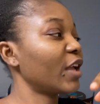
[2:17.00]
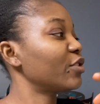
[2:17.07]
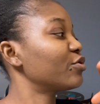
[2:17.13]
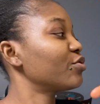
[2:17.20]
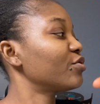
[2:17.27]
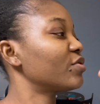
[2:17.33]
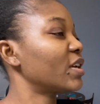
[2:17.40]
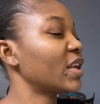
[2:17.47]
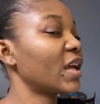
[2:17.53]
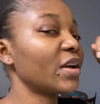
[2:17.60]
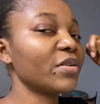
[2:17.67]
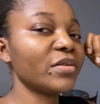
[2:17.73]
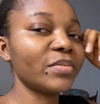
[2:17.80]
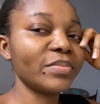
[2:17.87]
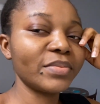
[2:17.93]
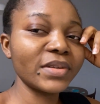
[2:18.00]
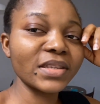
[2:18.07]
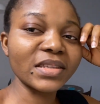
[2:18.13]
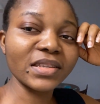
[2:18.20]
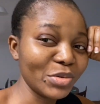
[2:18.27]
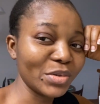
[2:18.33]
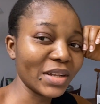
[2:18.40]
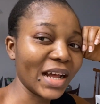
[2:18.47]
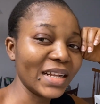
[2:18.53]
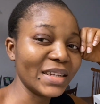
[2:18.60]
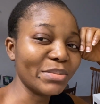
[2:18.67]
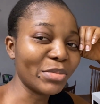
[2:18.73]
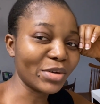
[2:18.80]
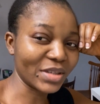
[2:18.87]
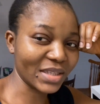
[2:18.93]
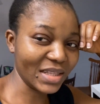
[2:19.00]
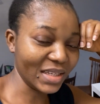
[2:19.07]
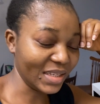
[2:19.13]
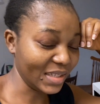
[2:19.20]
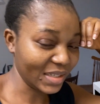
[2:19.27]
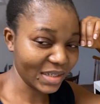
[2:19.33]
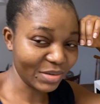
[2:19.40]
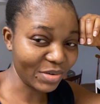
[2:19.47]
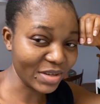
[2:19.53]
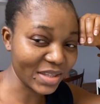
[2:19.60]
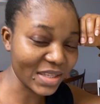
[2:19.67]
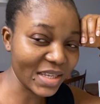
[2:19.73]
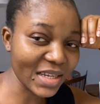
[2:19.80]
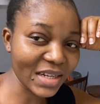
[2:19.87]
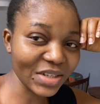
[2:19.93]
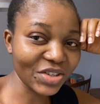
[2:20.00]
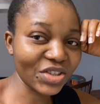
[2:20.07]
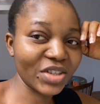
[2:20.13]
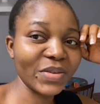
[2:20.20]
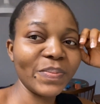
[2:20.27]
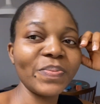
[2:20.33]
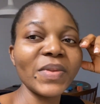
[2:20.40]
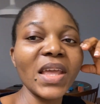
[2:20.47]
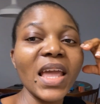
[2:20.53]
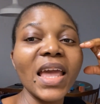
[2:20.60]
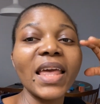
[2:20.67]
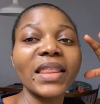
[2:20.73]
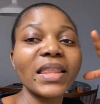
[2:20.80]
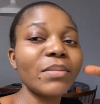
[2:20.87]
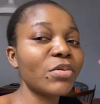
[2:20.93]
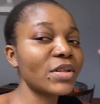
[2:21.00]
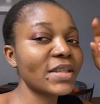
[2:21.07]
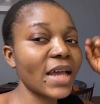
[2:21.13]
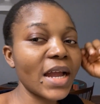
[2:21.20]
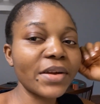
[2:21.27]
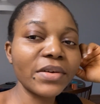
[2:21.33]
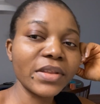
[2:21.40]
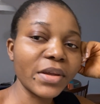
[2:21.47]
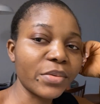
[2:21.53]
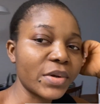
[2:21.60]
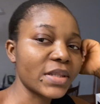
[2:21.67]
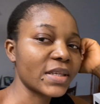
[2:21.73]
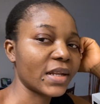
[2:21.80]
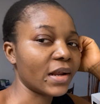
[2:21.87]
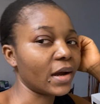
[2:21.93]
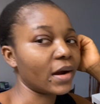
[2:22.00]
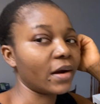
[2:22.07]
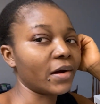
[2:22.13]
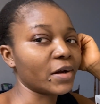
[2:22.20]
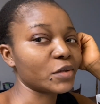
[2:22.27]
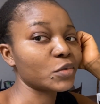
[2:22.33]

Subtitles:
children, I hope, is unanimously, all the English, they both agree they wanted akara.